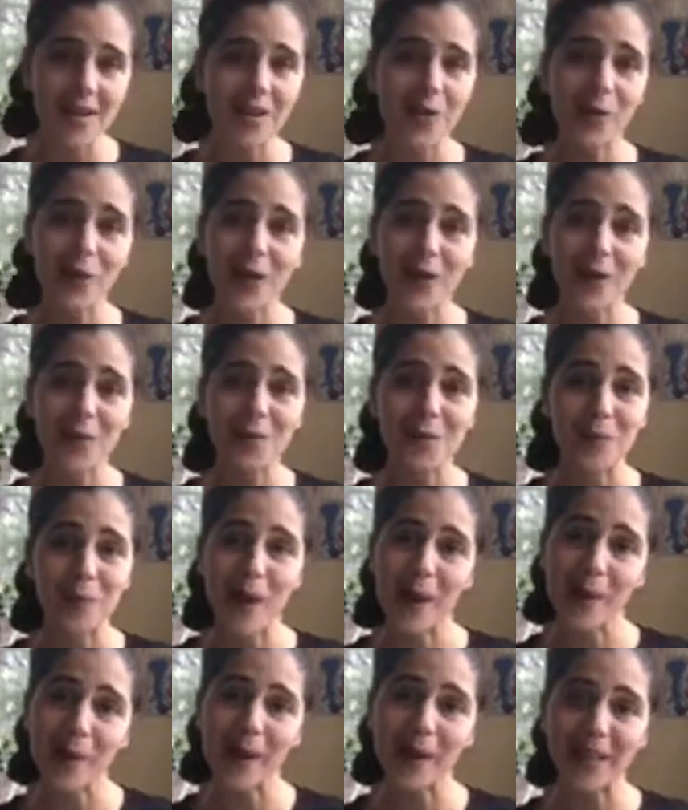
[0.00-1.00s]
You're welcome to
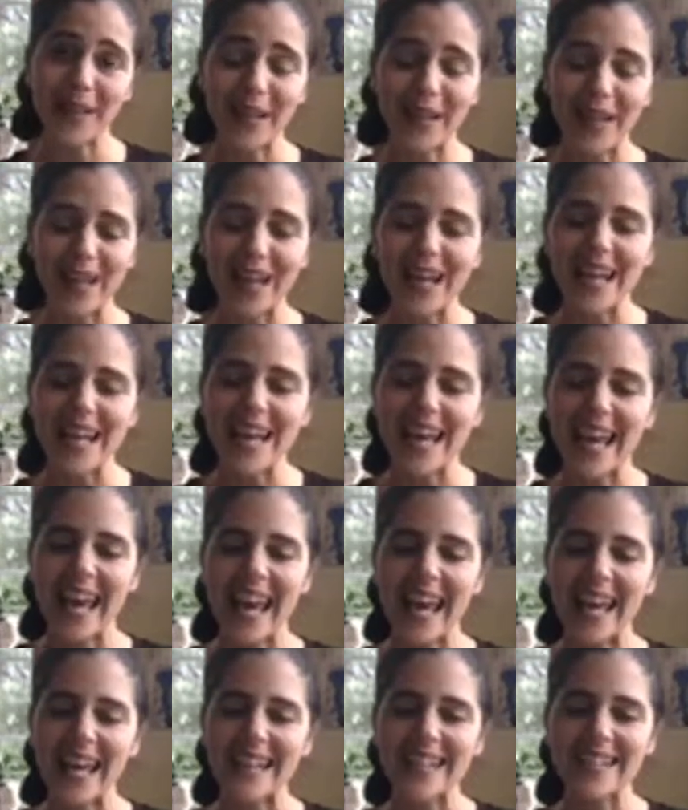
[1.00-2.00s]
pop on here
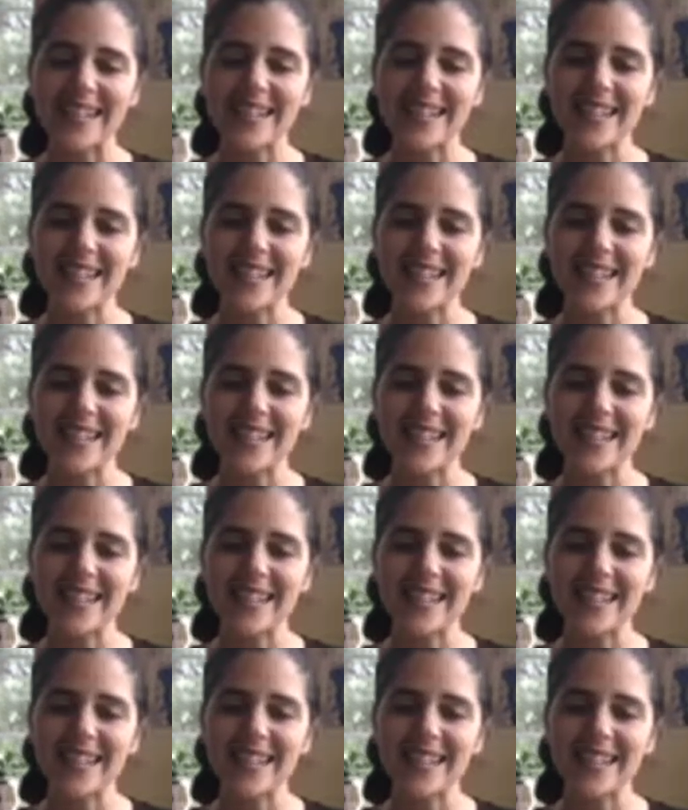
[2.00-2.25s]
and